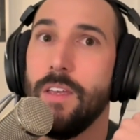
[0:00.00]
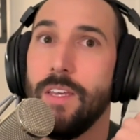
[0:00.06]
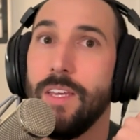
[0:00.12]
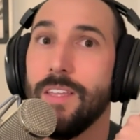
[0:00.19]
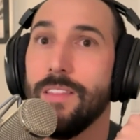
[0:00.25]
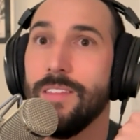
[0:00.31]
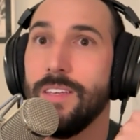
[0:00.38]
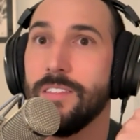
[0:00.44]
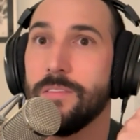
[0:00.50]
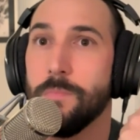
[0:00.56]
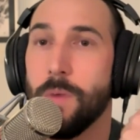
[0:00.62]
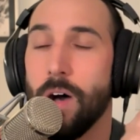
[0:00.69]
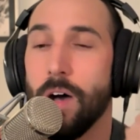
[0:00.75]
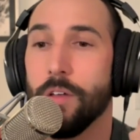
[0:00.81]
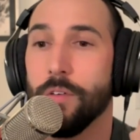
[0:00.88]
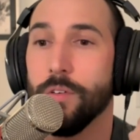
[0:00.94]
in these
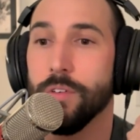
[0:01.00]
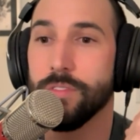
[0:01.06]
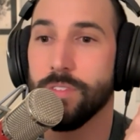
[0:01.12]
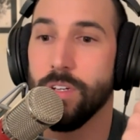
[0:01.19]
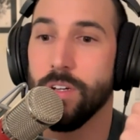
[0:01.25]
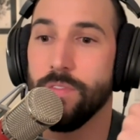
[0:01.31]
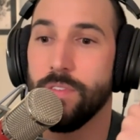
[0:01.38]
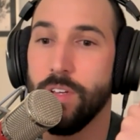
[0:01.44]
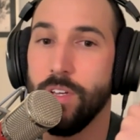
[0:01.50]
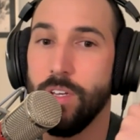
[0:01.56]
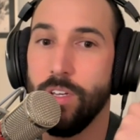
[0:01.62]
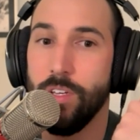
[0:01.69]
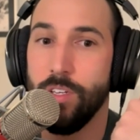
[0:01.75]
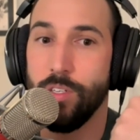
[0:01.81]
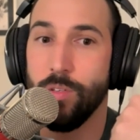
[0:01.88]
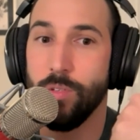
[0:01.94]
models of
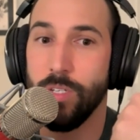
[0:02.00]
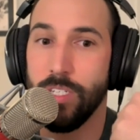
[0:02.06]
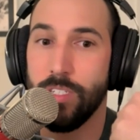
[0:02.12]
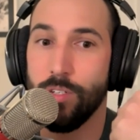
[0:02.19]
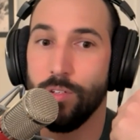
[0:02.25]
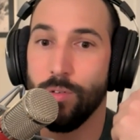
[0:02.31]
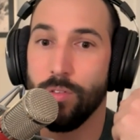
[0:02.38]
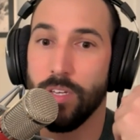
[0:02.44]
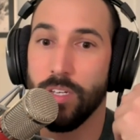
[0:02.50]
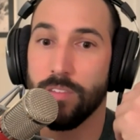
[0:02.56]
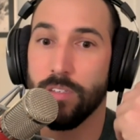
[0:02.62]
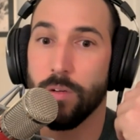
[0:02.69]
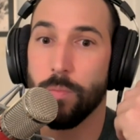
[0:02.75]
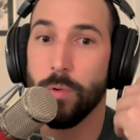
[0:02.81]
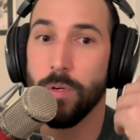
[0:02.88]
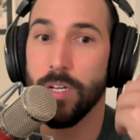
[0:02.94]
you need to do things
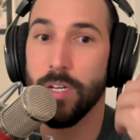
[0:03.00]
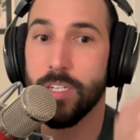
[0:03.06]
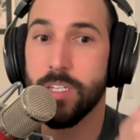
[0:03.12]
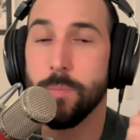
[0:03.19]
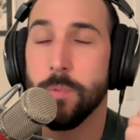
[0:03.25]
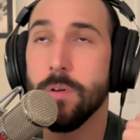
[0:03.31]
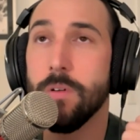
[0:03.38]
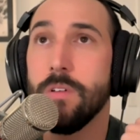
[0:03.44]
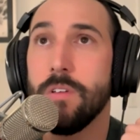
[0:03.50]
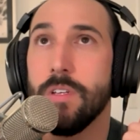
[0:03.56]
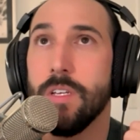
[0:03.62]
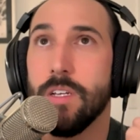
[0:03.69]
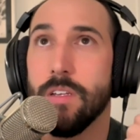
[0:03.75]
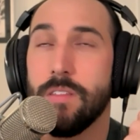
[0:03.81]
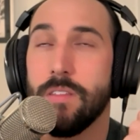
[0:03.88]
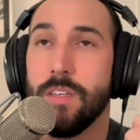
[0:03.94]
that are predictable, you
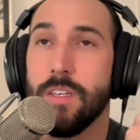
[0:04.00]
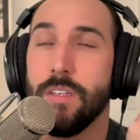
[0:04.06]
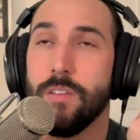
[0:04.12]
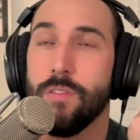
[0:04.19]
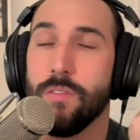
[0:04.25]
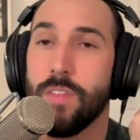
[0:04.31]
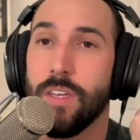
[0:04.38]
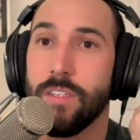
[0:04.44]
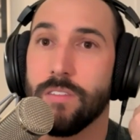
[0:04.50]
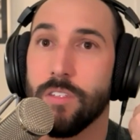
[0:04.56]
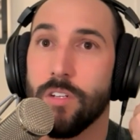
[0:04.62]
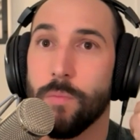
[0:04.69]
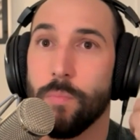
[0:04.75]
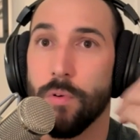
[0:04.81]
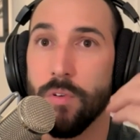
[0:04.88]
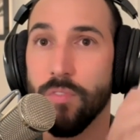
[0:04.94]
need to do things that
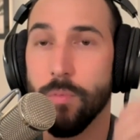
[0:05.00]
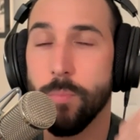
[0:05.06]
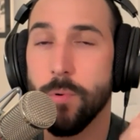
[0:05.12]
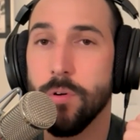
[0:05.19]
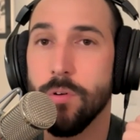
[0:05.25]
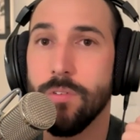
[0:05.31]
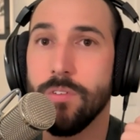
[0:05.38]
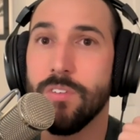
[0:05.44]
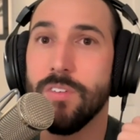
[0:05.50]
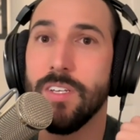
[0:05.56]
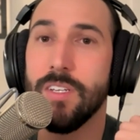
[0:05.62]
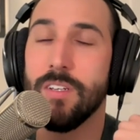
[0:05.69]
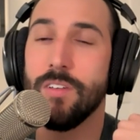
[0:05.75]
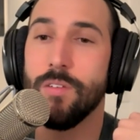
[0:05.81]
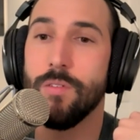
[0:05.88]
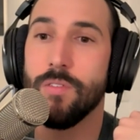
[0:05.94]
are provable, you need
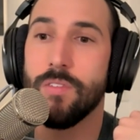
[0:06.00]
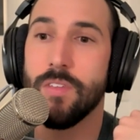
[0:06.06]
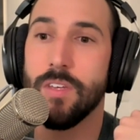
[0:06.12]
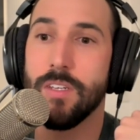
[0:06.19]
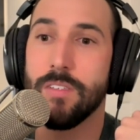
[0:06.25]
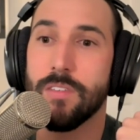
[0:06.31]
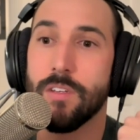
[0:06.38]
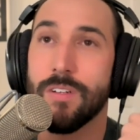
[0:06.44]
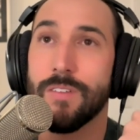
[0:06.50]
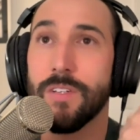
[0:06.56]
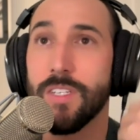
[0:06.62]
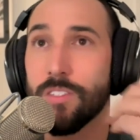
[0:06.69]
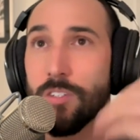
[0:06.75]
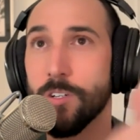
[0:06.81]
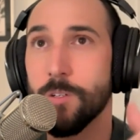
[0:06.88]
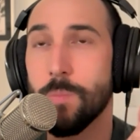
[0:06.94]
to do things that are
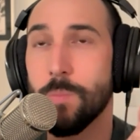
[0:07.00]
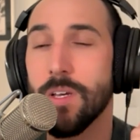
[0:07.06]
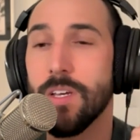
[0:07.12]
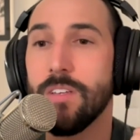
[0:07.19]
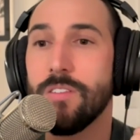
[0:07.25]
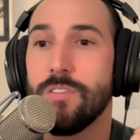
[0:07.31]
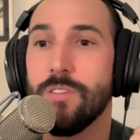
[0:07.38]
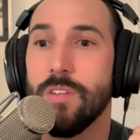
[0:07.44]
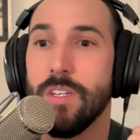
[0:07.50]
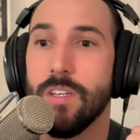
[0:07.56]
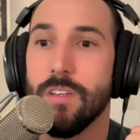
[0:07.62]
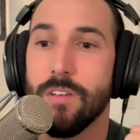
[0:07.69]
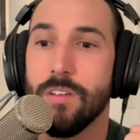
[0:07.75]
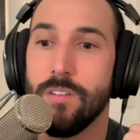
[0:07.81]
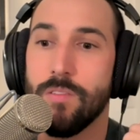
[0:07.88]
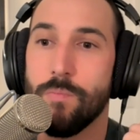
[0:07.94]
research based, you need
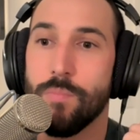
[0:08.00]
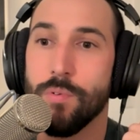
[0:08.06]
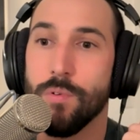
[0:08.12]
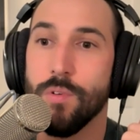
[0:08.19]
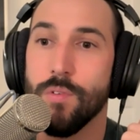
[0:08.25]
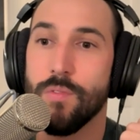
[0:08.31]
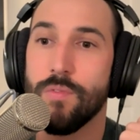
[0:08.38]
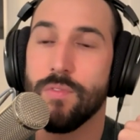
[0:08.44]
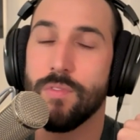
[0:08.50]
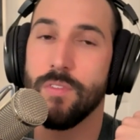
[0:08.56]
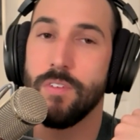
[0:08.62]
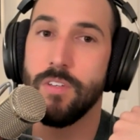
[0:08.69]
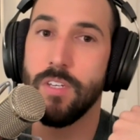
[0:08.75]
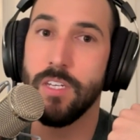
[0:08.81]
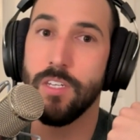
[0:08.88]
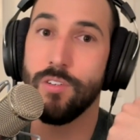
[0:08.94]
to prove,
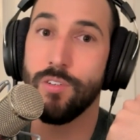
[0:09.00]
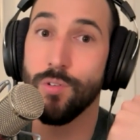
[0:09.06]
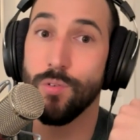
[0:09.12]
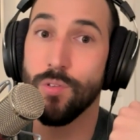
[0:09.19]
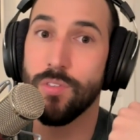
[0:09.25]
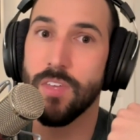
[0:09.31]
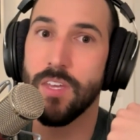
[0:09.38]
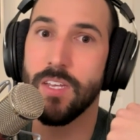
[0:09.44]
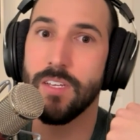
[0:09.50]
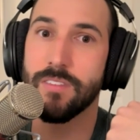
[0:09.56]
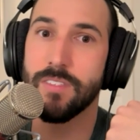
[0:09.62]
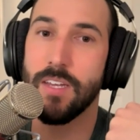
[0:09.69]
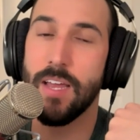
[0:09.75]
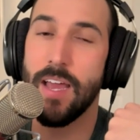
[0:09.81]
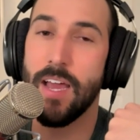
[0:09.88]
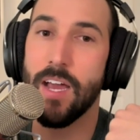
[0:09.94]
you need to do things
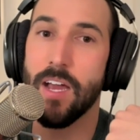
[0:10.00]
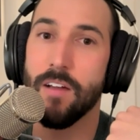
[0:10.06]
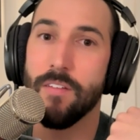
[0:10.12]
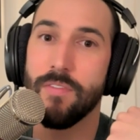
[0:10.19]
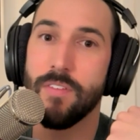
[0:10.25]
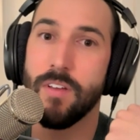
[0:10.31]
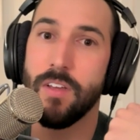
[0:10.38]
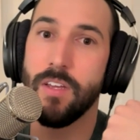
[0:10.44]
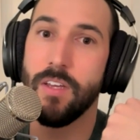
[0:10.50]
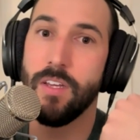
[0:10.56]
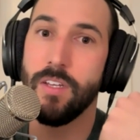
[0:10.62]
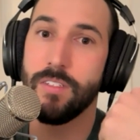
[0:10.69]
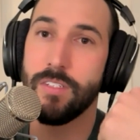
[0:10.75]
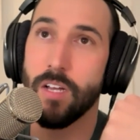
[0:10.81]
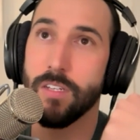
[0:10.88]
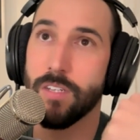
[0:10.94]
that have
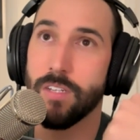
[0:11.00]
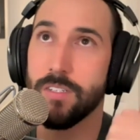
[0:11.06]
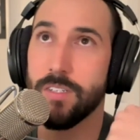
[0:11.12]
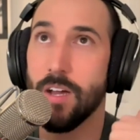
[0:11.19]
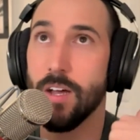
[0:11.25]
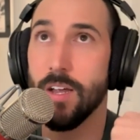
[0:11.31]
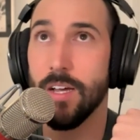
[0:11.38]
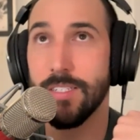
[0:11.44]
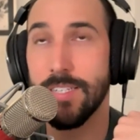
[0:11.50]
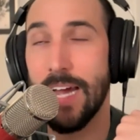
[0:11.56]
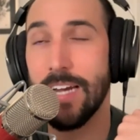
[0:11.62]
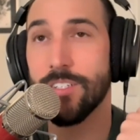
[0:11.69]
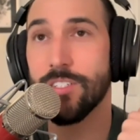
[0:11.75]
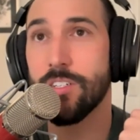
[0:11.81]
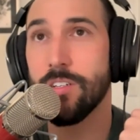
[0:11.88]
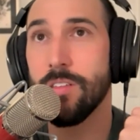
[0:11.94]
dot dot dot
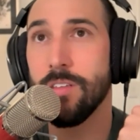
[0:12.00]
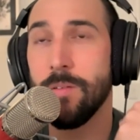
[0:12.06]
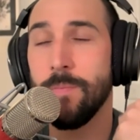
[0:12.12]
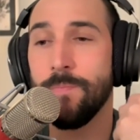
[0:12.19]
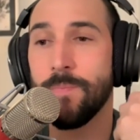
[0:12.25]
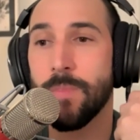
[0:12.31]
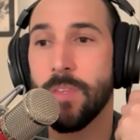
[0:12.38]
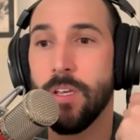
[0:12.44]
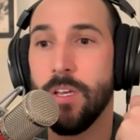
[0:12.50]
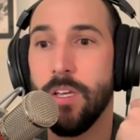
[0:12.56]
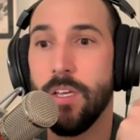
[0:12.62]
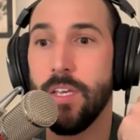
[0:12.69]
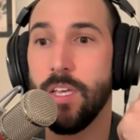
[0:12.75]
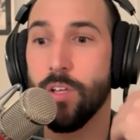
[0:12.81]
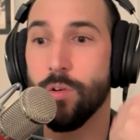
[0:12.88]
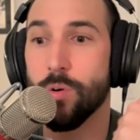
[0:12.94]
attached to them
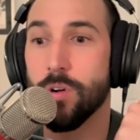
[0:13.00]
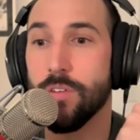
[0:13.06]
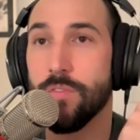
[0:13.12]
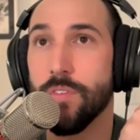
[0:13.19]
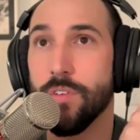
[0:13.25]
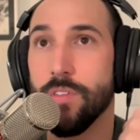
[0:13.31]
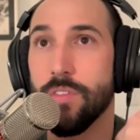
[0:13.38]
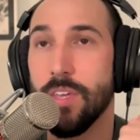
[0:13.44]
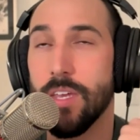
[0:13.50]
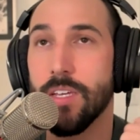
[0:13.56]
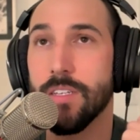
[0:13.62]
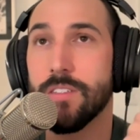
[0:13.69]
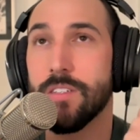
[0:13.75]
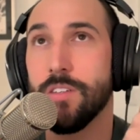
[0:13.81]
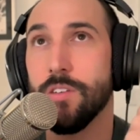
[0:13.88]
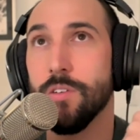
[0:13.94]
in order for
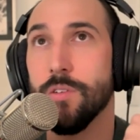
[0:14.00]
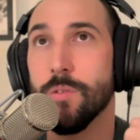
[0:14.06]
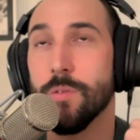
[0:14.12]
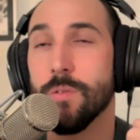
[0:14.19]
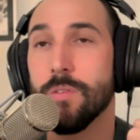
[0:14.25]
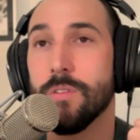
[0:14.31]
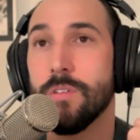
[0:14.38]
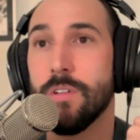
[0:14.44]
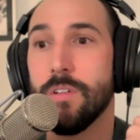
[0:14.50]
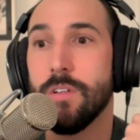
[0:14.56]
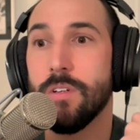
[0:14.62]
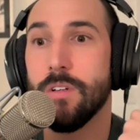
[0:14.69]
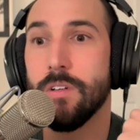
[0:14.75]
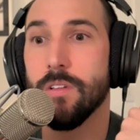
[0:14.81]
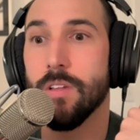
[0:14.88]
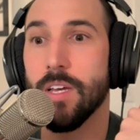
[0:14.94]
things to
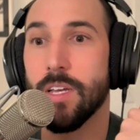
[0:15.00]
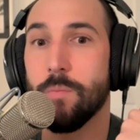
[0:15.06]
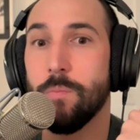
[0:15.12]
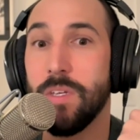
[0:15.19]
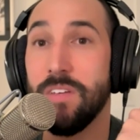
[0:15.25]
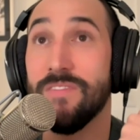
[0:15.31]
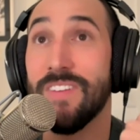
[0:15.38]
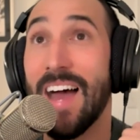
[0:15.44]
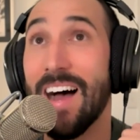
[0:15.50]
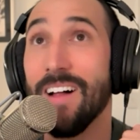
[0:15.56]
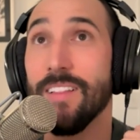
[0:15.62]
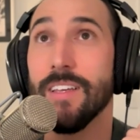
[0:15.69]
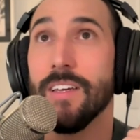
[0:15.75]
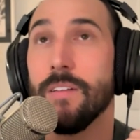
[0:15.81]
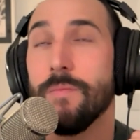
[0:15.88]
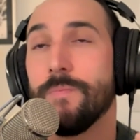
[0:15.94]
like be
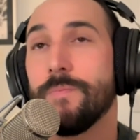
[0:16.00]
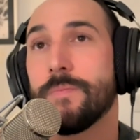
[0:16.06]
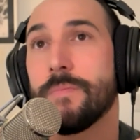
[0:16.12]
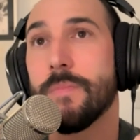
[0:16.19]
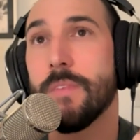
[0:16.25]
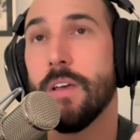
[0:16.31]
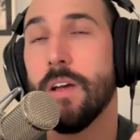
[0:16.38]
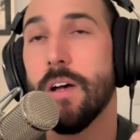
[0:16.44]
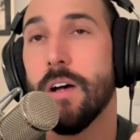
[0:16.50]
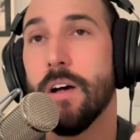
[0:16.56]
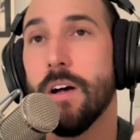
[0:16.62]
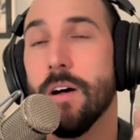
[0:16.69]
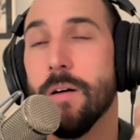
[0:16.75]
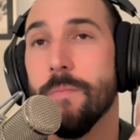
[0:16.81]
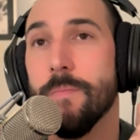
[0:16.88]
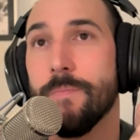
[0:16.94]
valid
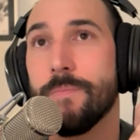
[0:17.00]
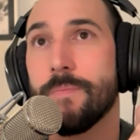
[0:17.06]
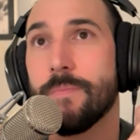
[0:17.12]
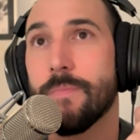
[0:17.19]
um